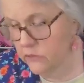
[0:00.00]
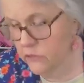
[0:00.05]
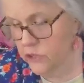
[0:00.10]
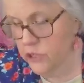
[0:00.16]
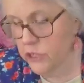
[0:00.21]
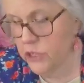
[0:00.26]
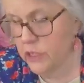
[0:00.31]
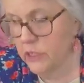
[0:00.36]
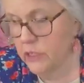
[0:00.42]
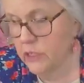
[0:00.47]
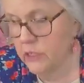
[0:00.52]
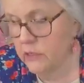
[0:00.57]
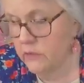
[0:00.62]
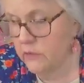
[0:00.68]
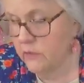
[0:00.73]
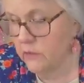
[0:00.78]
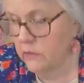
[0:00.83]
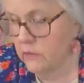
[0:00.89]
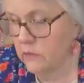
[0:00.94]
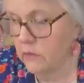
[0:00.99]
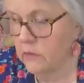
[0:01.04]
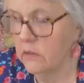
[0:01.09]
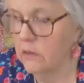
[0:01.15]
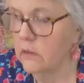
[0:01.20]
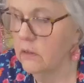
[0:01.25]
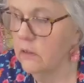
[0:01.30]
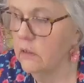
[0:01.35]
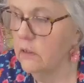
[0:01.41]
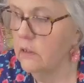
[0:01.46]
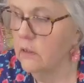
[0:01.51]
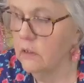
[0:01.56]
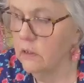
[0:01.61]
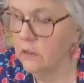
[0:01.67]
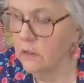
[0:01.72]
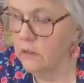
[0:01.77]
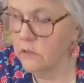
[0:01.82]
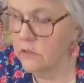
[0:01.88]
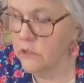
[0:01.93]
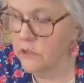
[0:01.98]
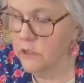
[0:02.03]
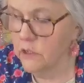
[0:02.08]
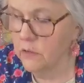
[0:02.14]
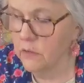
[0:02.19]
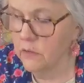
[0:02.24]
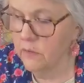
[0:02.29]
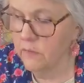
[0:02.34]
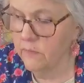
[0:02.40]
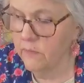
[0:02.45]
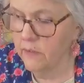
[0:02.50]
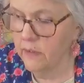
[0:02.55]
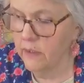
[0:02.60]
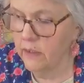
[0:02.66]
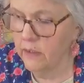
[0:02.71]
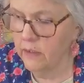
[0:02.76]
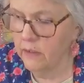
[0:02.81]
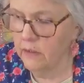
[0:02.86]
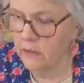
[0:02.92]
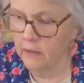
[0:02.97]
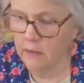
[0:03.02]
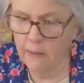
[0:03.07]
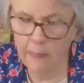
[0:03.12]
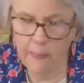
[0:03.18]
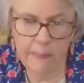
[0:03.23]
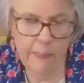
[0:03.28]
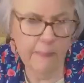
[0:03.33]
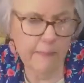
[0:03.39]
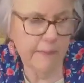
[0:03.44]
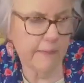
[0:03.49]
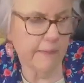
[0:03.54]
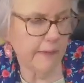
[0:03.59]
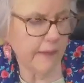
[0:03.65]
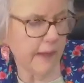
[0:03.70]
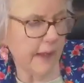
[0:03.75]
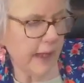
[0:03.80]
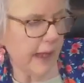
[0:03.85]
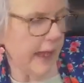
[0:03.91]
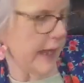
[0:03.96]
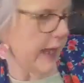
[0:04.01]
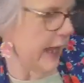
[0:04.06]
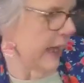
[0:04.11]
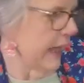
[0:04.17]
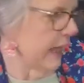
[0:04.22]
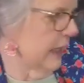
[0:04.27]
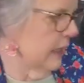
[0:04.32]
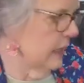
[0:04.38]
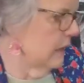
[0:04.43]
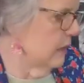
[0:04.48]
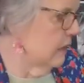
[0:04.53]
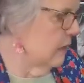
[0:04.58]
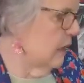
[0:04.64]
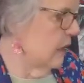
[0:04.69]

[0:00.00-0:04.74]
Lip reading: sheet. I'll show you that. And